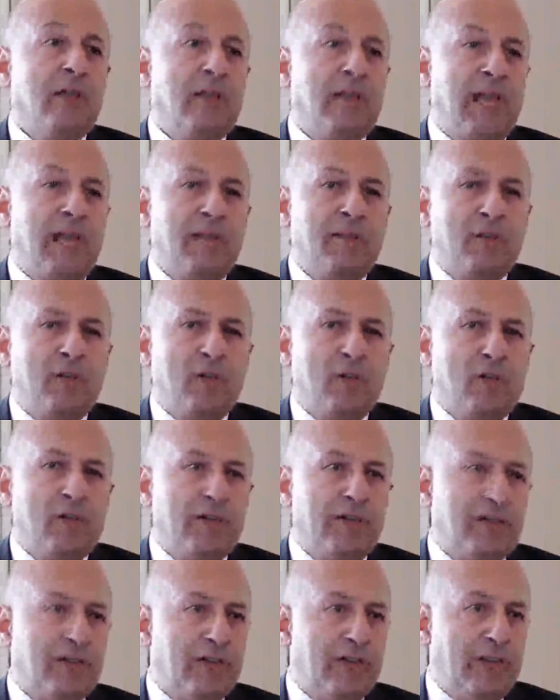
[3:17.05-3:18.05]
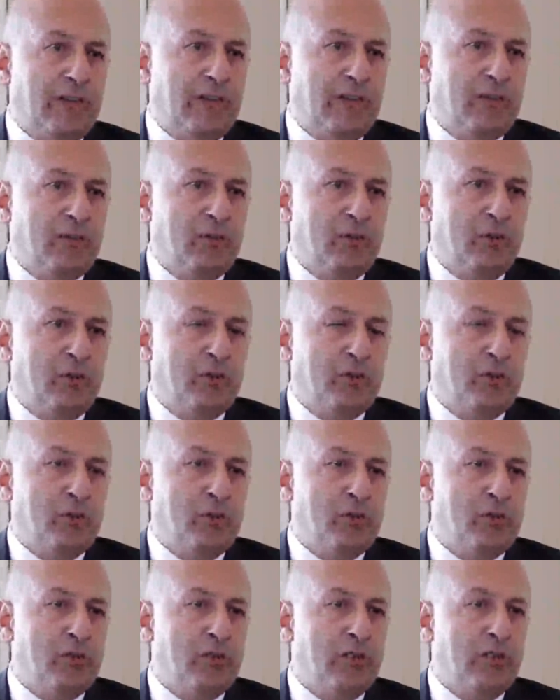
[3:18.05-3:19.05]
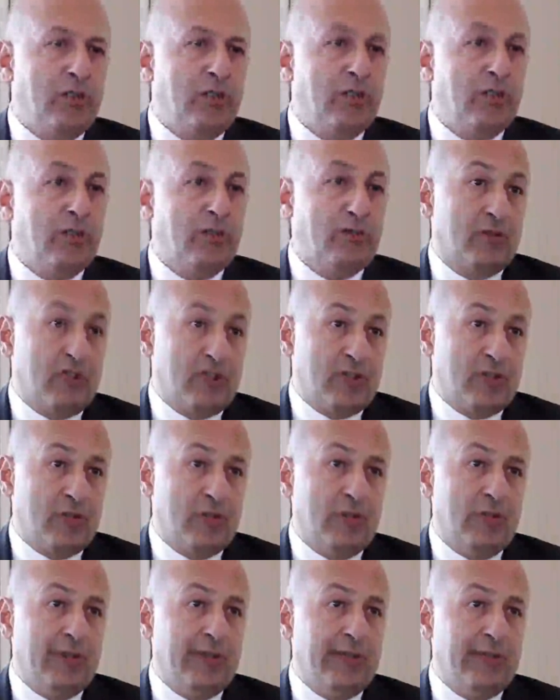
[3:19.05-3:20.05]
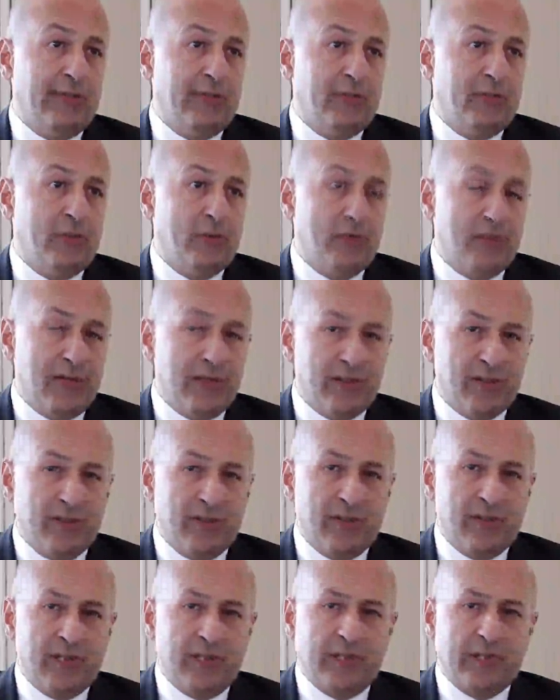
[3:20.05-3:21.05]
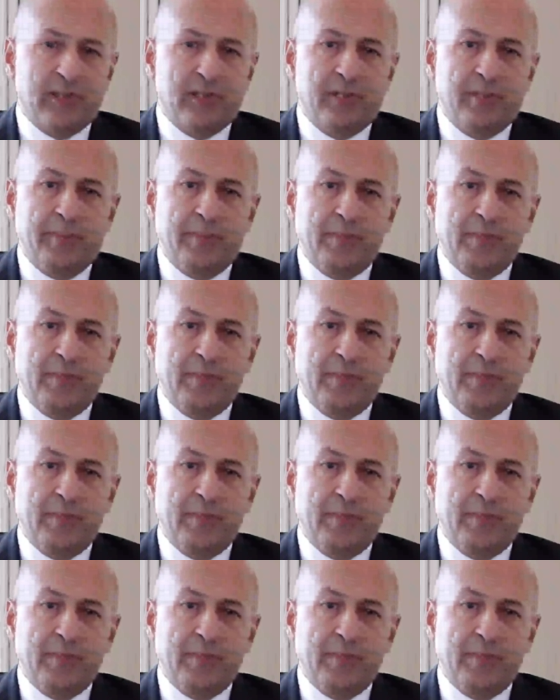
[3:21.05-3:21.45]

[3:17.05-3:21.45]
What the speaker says: came the royal decree to introduce the trust law in 2006.